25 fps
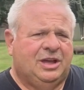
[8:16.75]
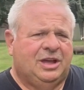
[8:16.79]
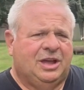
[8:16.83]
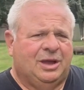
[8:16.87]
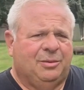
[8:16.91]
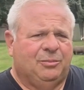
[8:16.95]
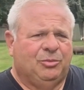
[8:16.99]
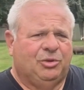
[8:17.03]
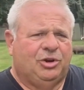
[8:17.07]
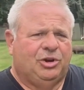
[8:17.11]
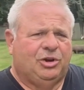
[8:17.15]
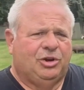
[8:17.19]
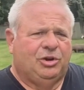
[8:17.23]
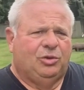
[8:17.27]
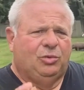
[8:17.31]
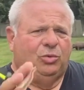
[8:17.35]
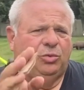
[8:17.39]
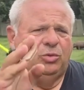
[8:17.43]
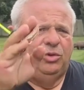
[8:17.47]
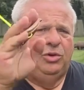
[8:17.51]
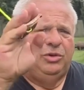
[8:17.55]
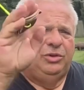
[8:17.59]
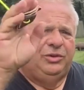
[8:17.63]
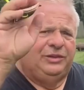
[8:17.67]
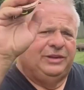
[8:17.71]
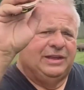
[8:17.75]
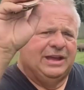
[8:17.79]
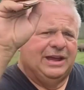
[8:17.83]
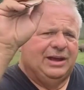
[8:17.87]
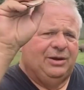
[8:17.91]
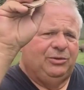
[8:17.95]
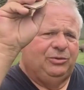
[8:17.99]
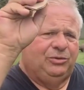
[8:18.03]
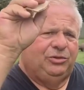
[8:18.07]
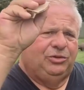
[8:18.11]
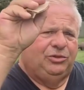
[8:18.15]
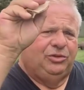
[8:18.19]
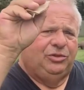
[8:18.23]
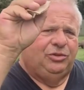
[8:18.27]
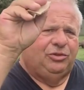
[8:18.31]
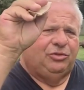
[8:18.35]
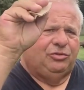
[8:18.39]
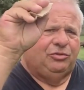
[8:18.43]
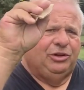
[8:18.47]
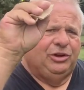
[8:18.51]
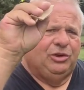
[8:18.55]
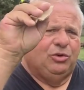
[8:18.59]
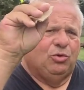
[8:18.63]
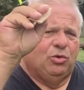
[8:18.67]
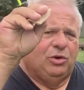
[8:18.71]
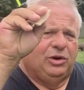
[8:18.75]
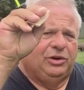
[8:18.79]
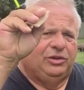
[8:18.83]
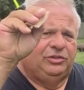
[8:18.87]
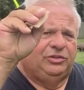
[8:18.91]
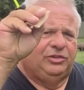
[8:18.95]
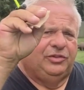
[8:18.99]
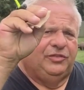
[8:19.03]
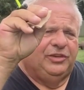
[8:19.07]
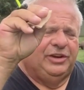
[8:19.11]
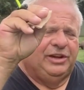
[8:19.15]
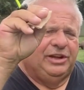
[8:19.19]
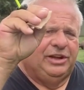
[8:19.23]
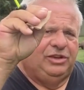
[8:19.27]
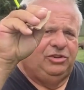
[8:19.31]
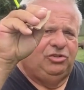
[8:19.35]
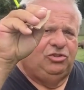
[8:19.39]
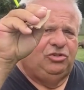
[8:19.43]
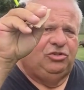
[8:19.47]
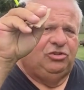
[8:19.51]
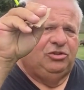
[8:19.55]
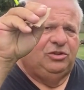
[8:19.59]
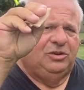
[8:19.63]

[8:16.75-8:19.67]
I'm going to go down 3/4 of an inch